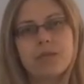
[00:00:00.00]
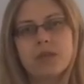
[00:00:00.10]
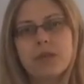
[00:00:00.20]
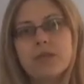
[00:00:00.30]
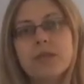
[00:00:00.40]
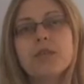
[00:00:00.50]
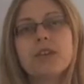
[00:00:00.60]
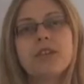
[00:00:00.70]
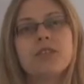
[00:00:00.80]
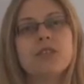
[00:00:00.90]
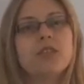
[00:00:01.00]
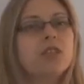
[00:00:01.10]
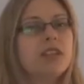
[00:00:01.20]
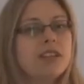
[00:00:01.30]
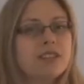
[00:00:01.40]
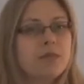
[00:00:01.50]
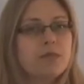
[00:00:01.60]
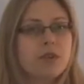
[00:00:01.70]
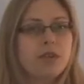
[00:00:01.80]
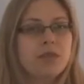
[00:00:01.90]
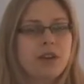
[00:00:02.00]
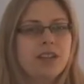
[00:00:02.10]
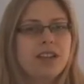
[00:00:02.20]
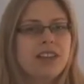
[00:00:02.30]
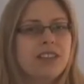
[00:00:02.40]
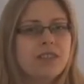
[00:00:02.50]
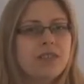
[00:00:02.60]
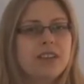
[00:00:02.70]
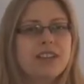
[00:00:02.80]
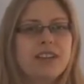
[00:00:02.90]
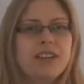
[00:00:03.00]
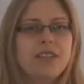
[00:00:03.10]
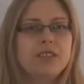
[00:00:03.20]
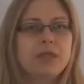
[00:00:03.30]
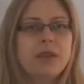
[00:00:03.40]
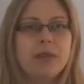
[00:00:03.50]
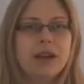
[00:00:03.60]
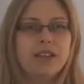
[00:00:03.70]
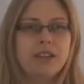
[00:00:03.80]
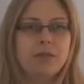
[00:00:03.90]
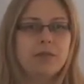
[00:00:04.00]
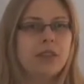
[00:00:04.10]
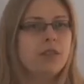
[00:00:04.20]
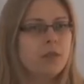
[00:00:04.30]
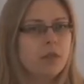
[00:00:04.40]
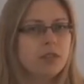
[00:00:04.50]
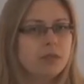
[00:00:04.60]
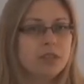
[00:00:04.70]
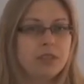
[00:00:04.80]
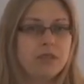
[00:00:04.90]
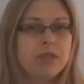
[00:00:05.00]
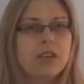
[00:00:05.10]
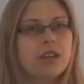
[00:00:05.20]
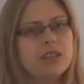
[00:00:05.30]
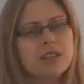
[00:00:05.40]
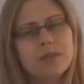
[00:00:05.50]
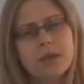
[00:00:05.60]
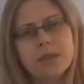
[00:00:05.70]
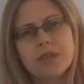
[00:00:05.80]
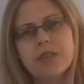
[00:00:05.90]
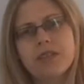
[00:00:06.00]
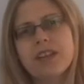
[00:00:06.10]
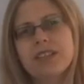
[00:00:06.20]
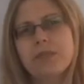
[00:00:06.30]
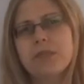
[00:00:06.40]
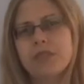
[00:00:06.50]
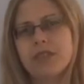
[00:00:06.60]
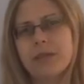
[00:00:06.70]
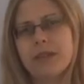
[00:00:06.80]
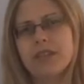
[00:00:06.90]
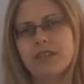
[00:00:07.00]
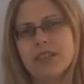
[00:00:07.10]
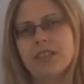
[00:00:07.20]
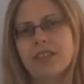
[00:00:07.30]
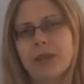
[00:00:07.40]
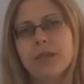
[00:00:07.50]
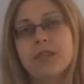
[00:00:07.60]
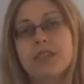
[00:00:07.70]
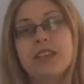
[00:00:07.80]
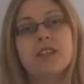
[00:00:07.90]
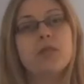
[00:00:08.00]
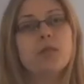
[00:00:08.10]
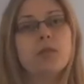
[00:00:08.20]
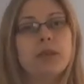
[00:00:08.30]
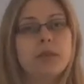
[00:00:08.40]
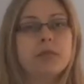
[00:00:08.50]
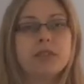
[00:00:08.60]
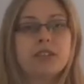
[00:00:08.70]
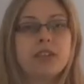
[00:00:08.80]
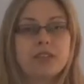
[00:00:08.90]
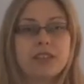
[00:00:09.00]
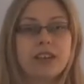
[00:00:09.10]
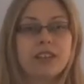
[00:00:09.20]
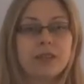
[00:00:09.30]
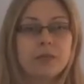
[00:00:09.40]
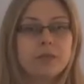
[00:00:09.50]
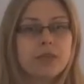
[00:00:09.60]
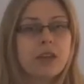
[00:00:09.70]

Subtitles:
So if someone goes on your LinkedIn profile, can they find out how to email you if you want them to? Some people don't like to put their email address on there because they don't want people to contact them,